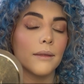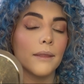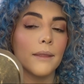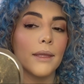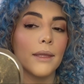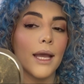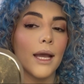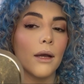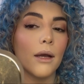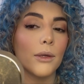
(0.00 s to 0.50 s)

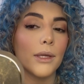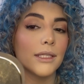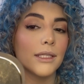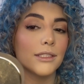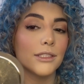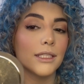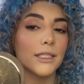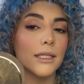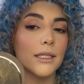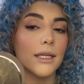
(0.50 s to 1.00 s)
Now
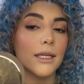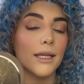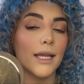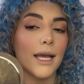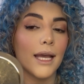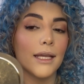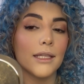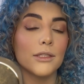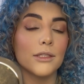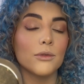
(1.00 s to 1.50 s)
consider the
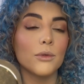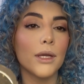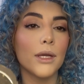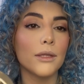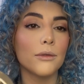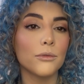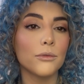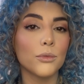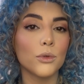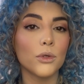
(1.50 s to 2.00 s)
last
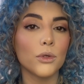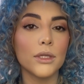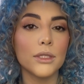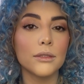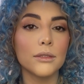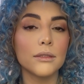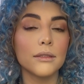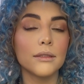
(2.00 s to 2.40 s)
wave point.